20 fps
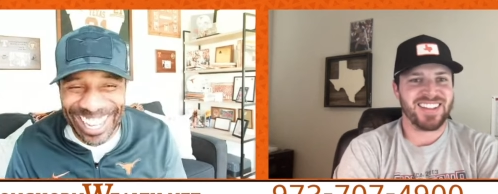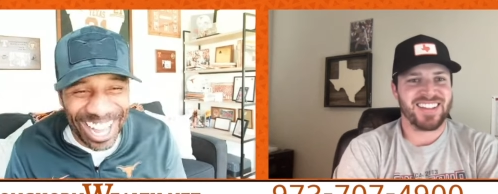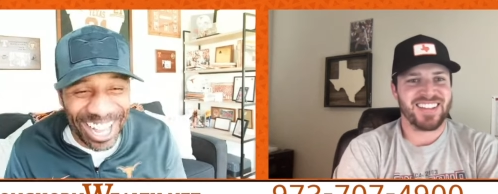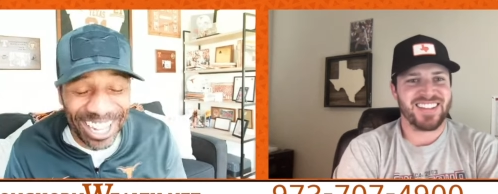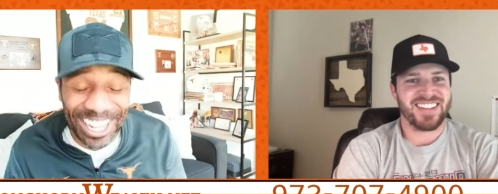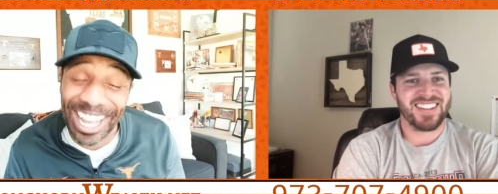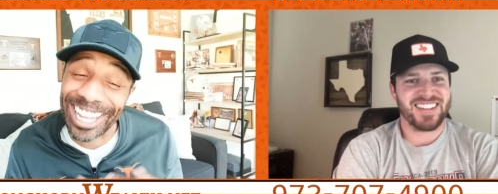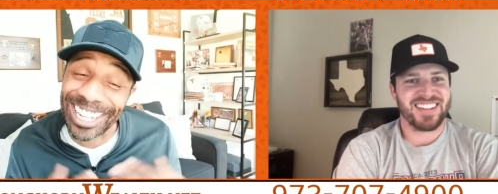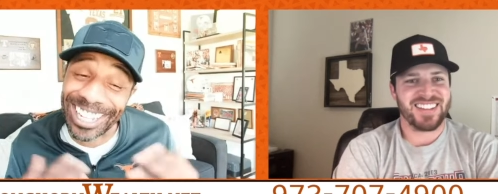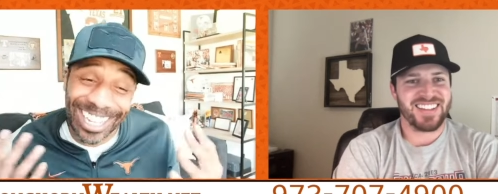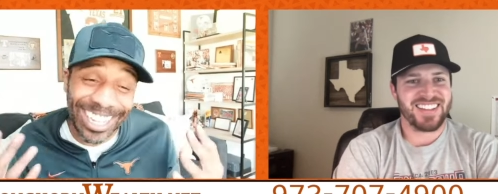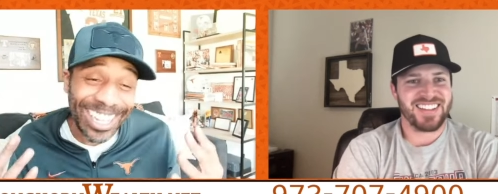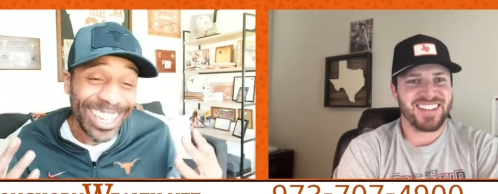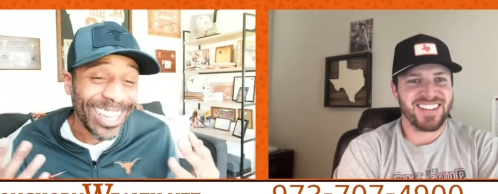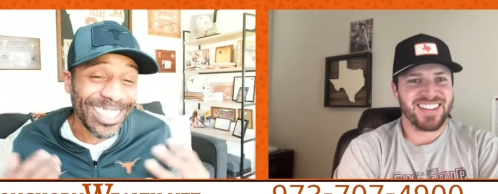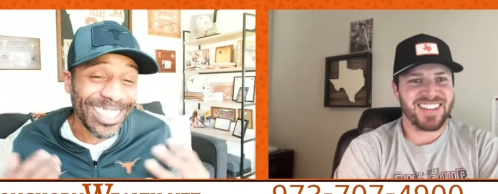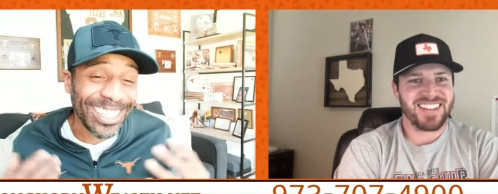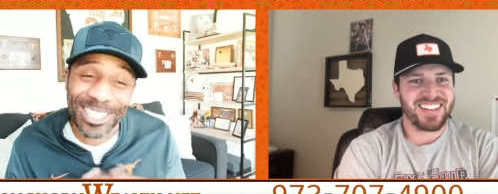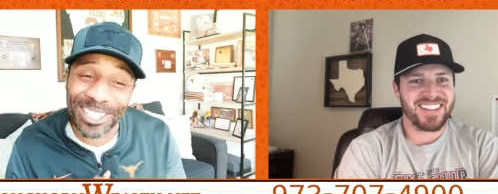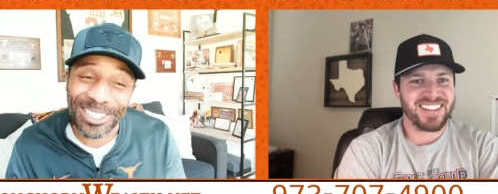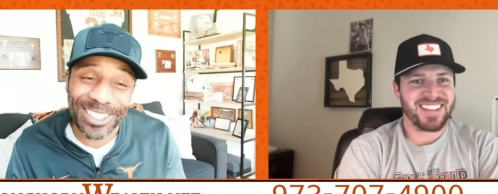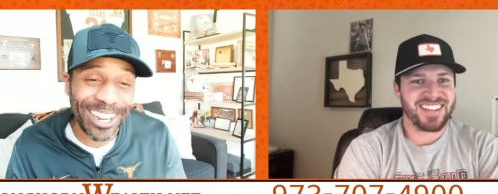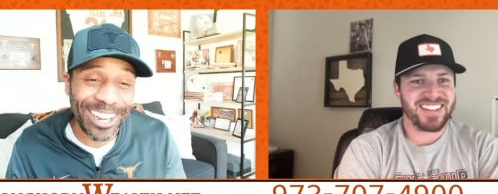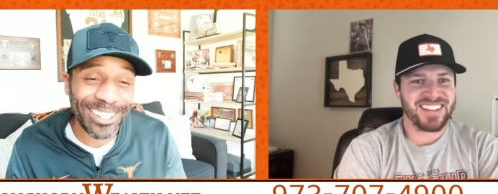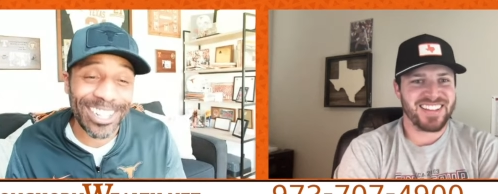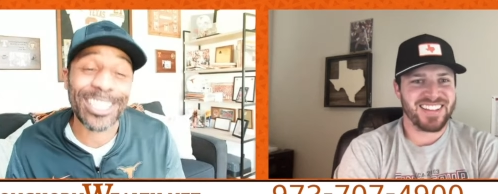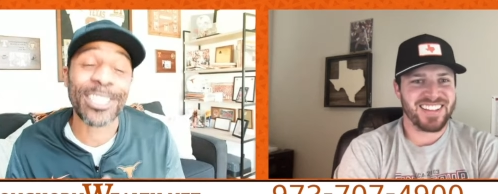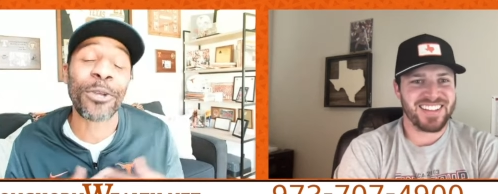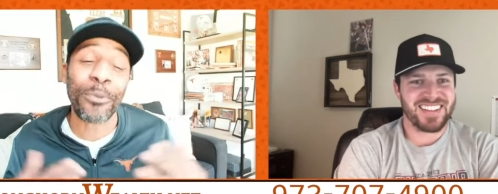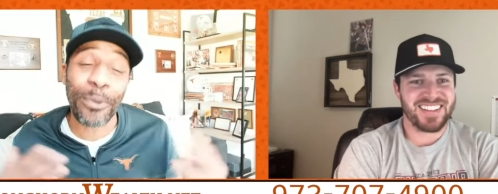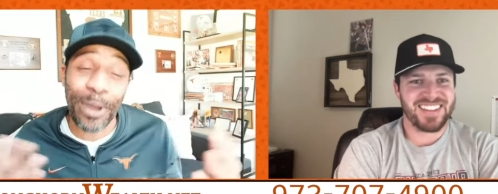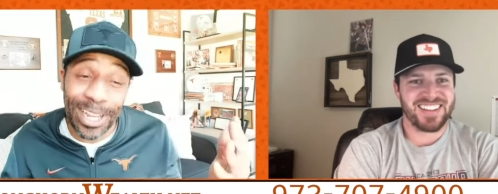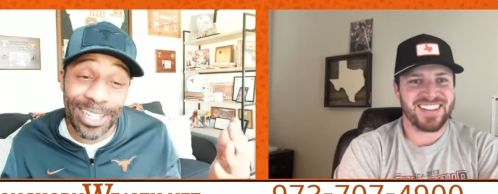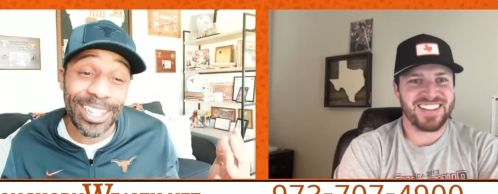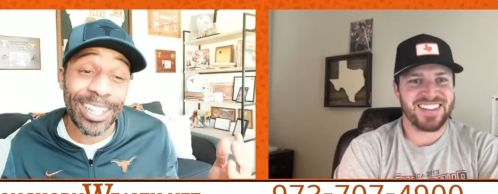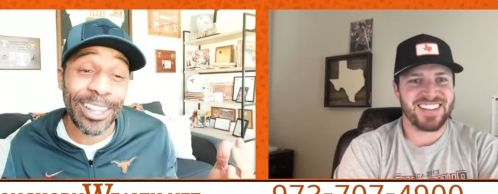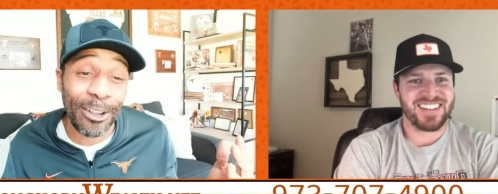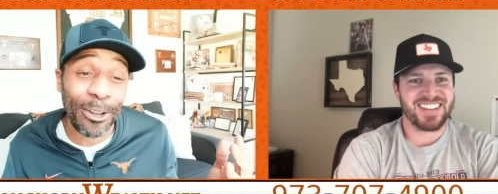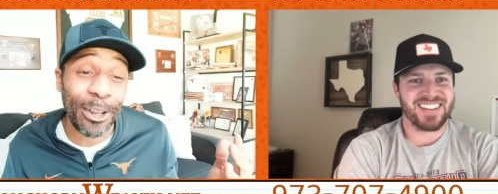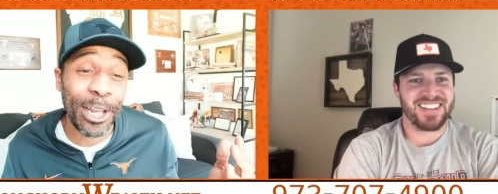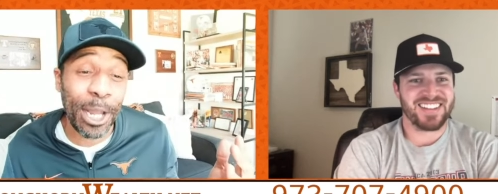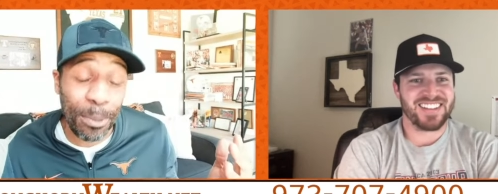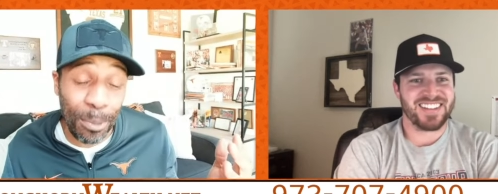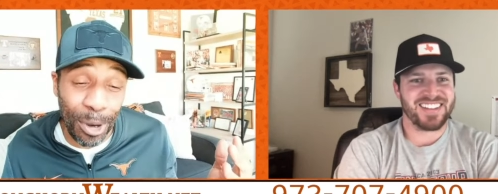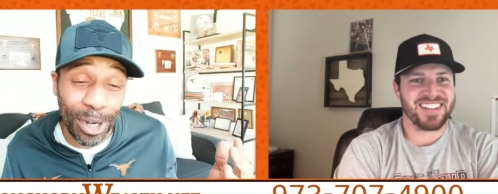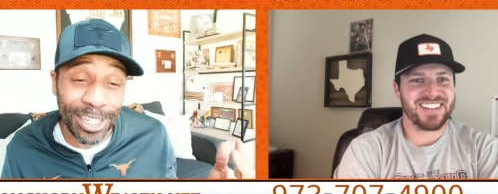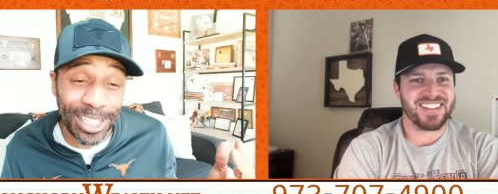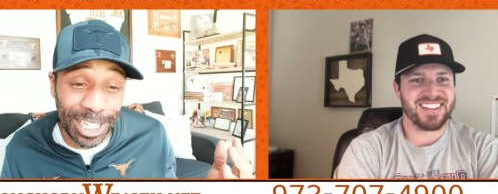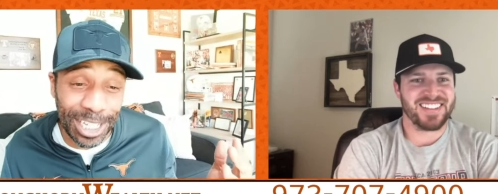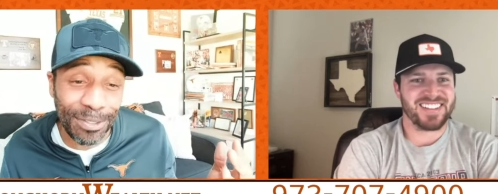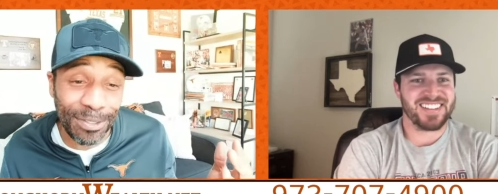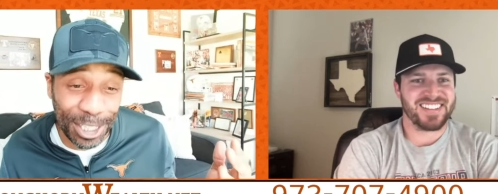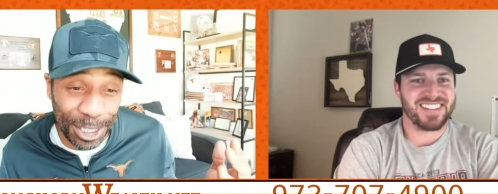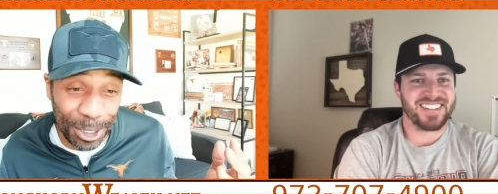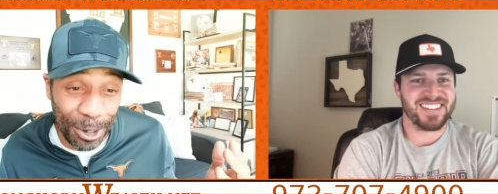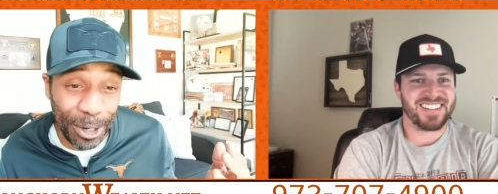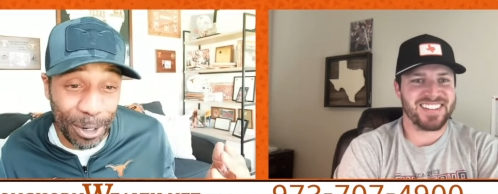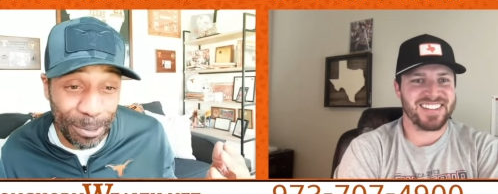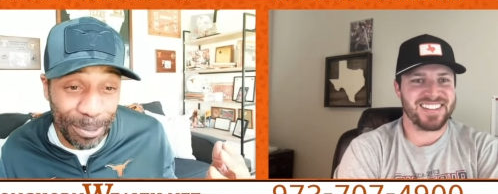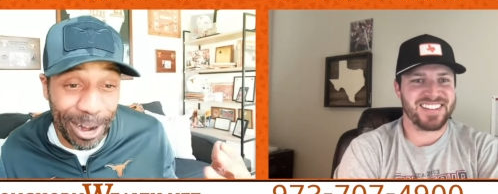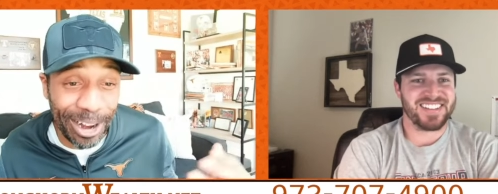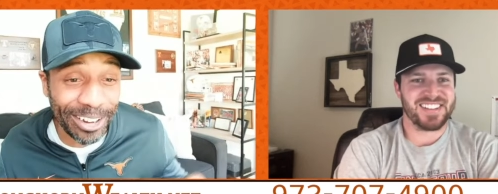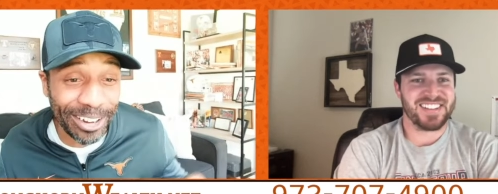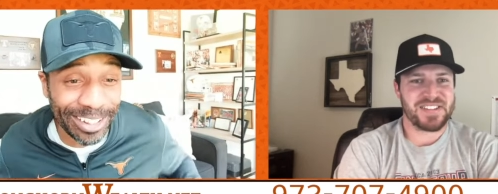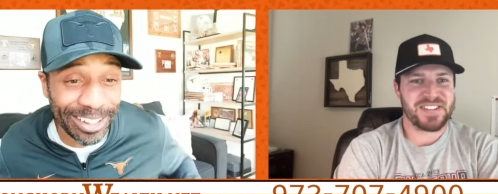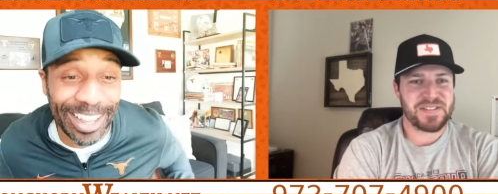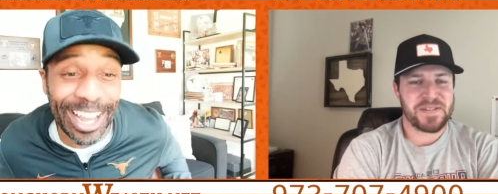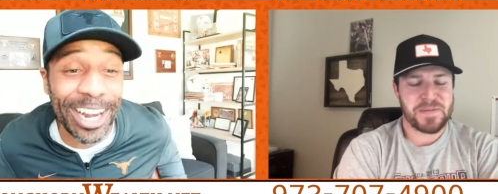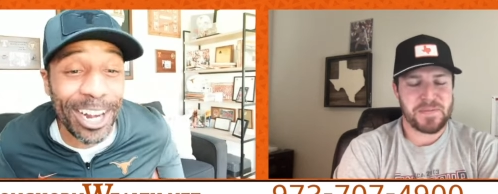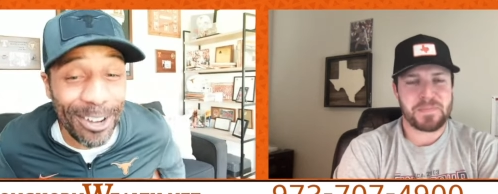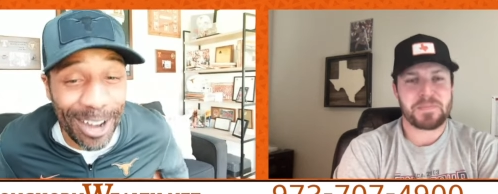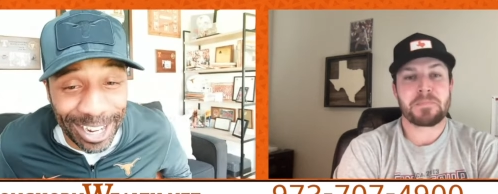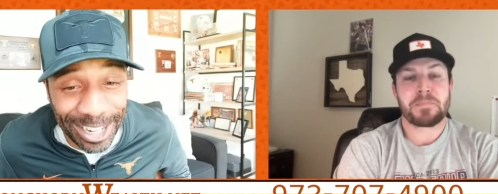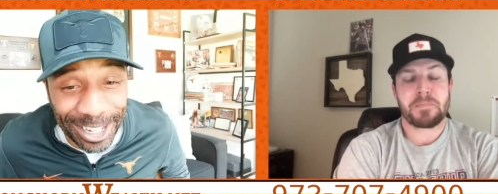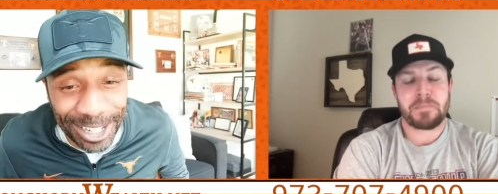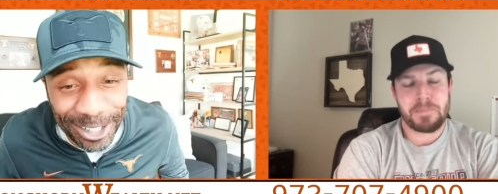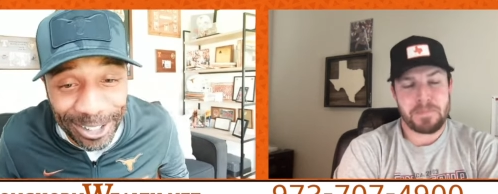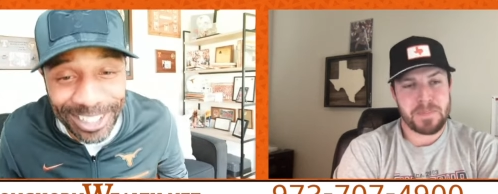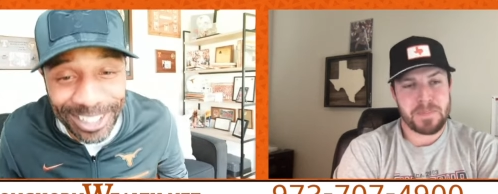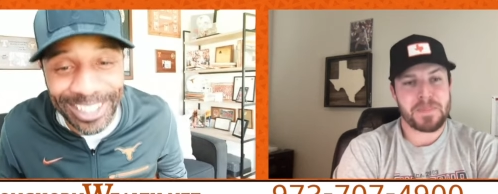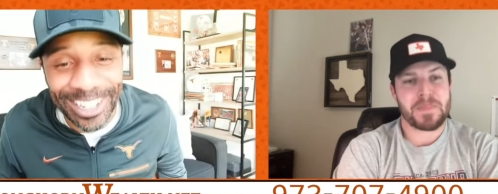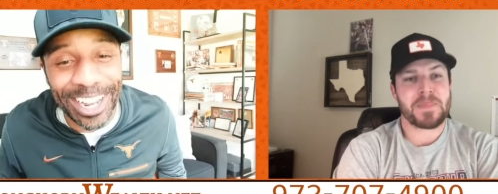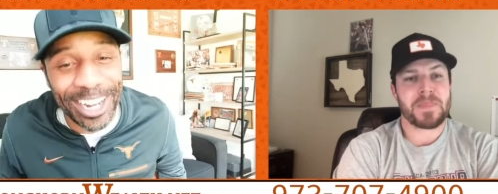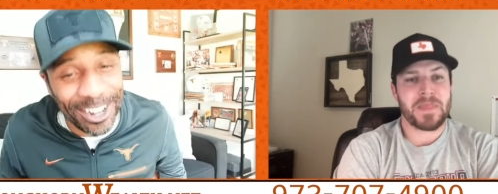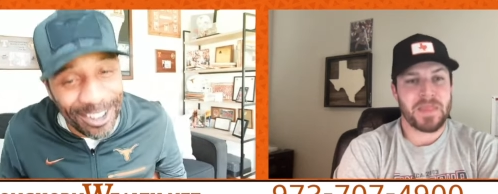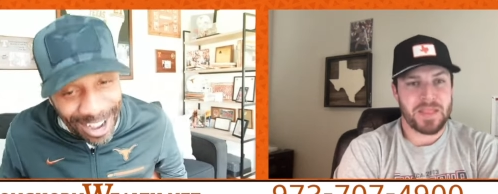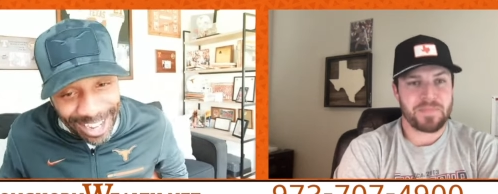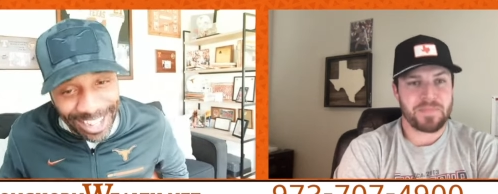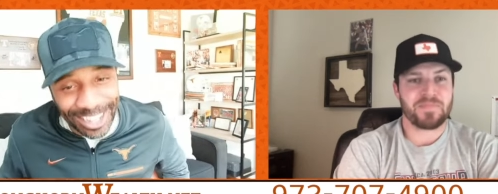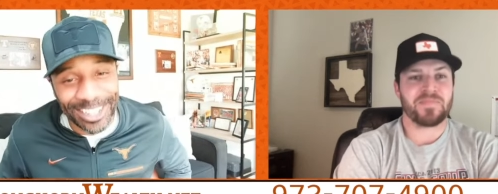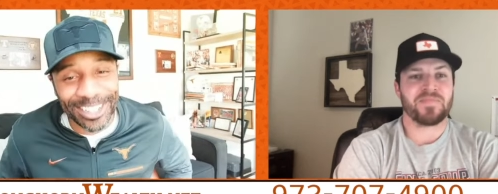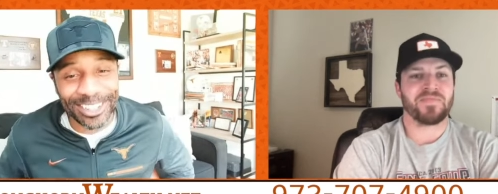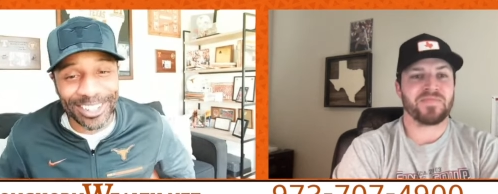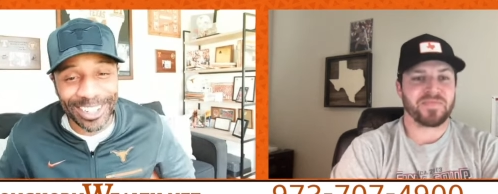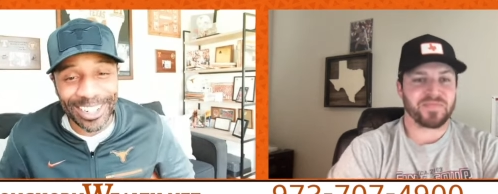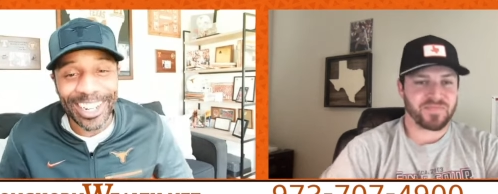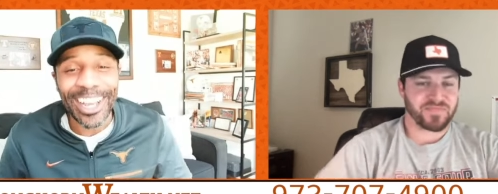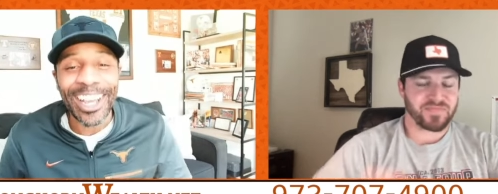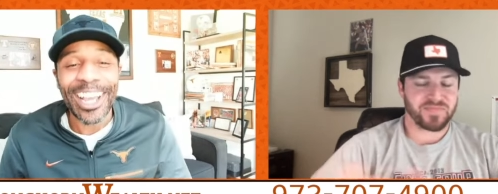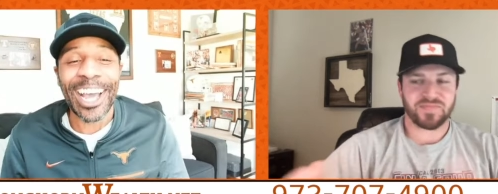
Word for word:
Speaker 1: know, they they do that. That's a reason they're the number one TV show in America. They know how to do it. They know how to do it.